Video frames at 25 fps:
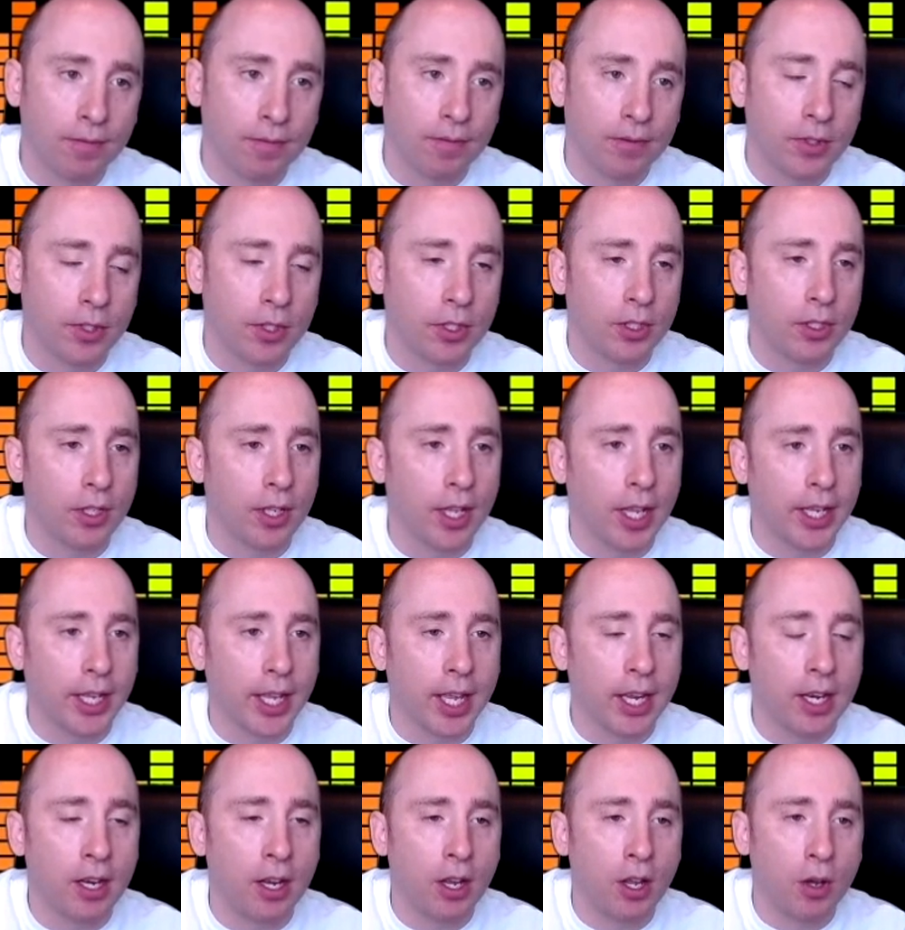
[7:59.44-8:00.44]
Let's do that
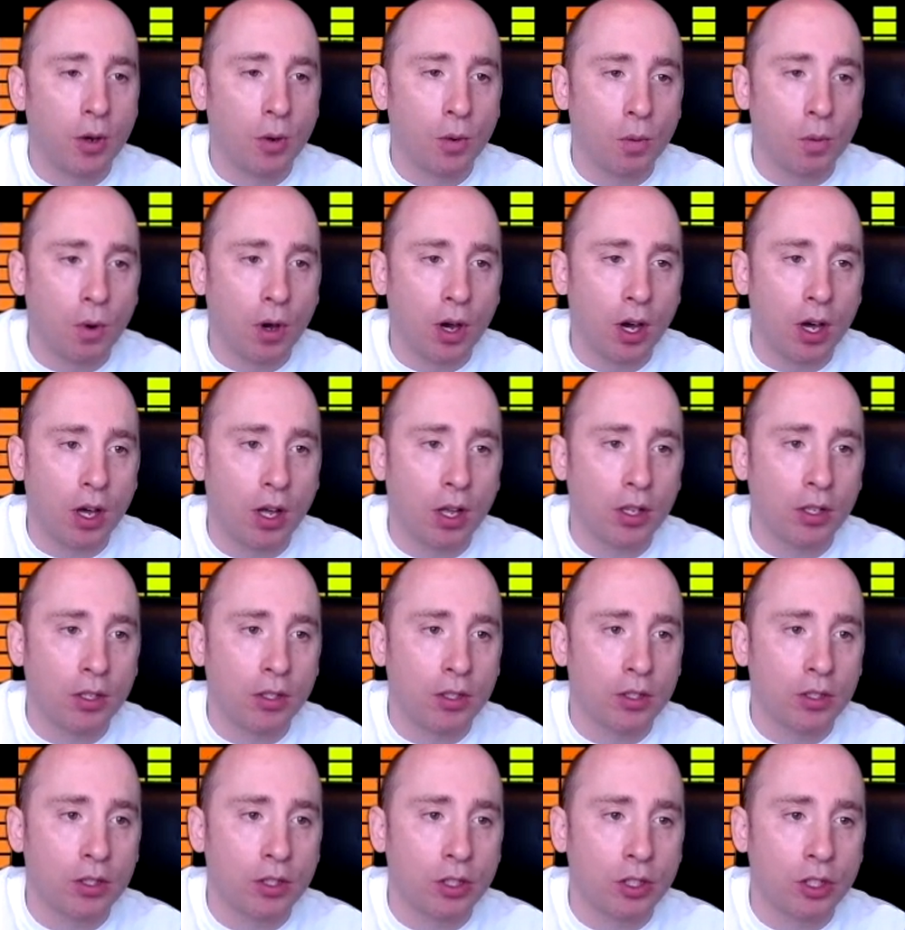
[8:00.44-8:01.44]
again.
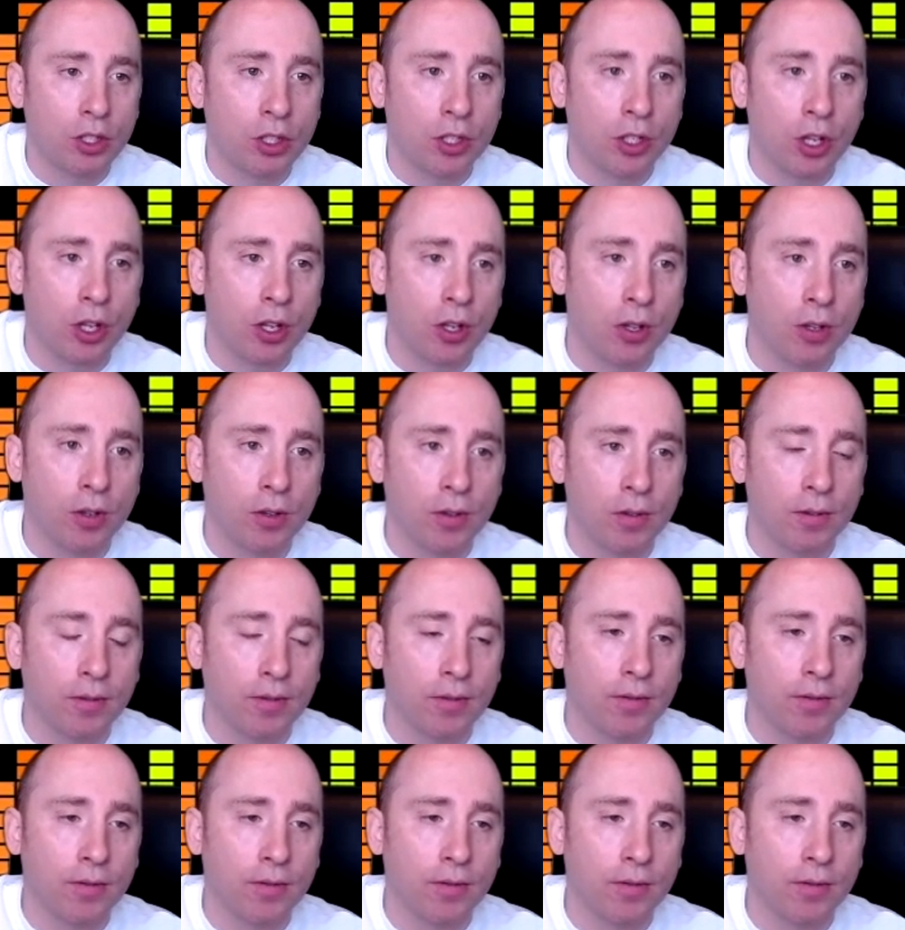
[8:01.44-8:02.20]
1, 2,